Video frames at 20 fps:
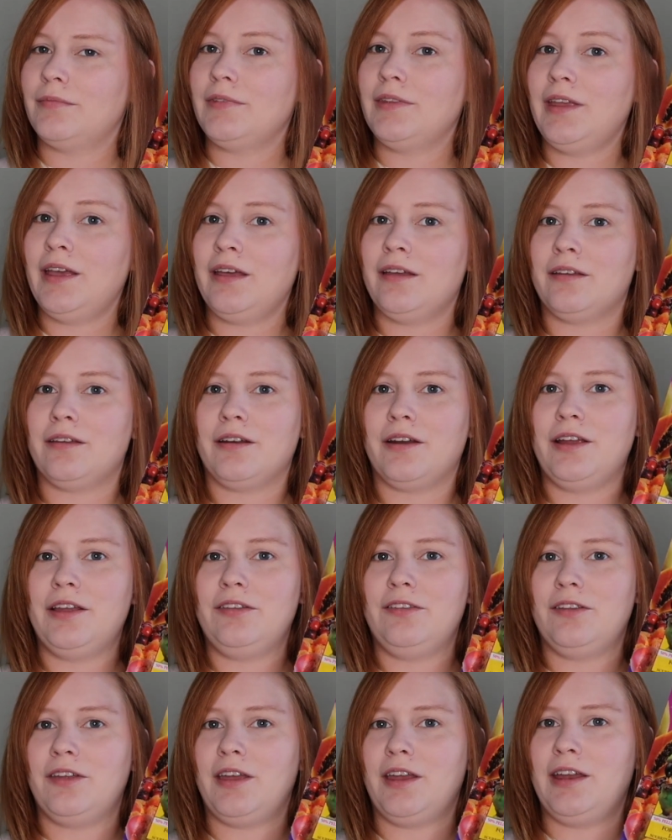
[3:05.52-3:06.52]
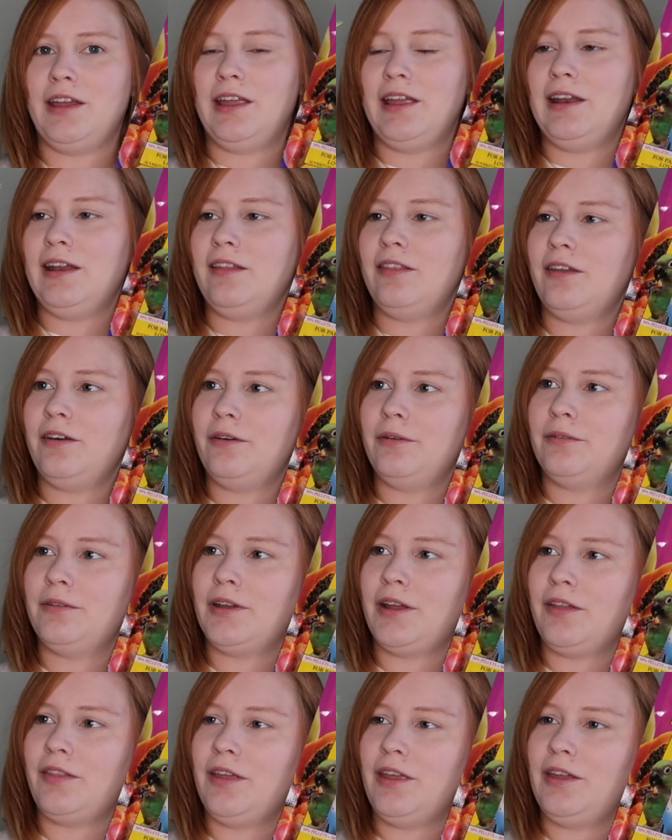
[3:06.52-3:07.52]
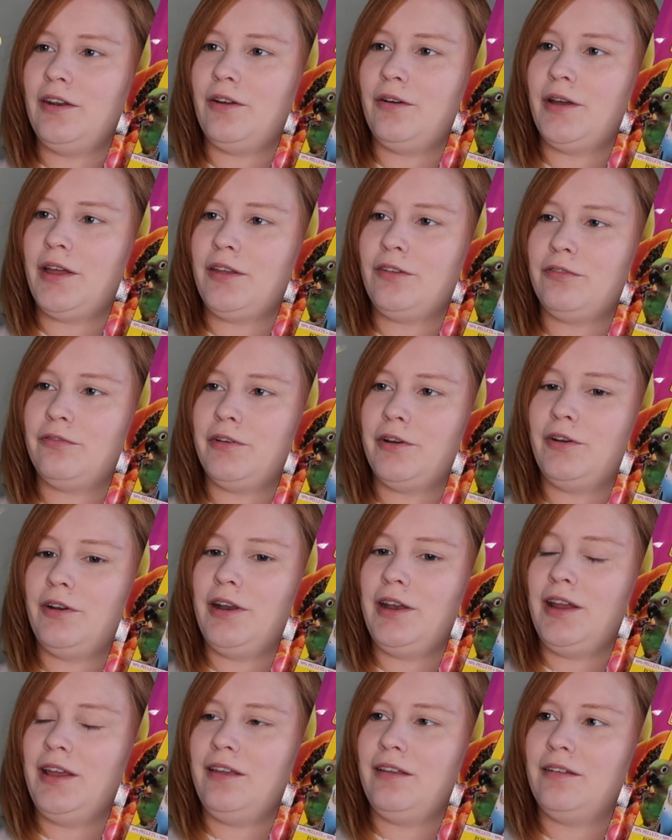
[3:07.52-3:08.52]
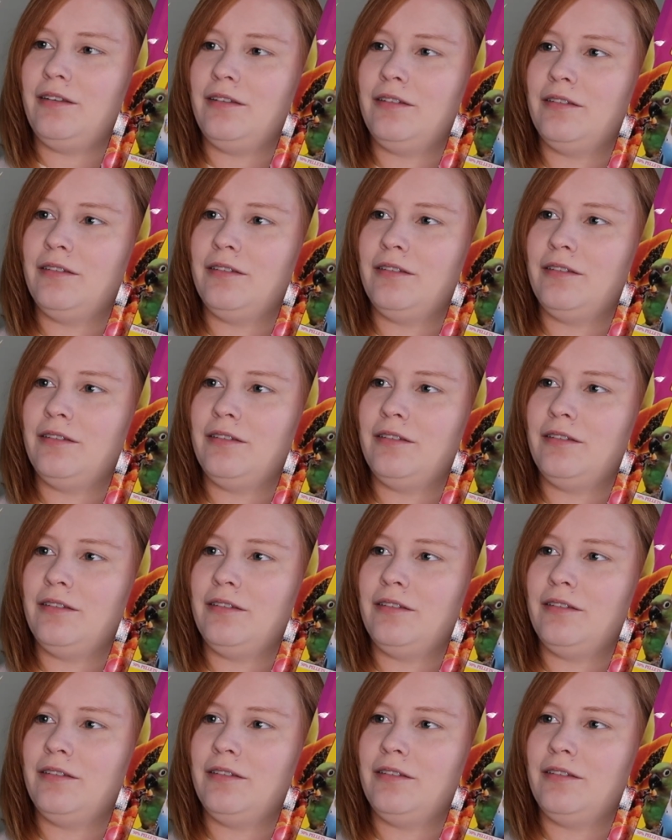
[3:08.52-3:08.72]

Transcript: Yeah, are you still gonna eat it though, now that you know it has fruit in it?